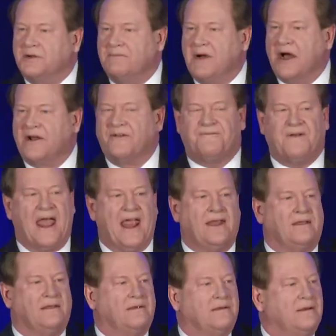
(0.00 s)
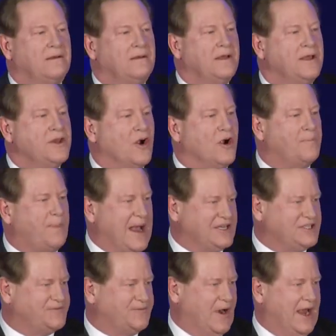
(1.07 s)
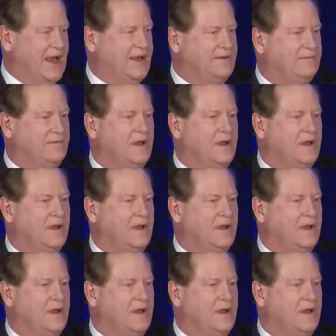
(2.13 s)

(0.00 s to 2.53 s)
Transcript: motivate your best friend.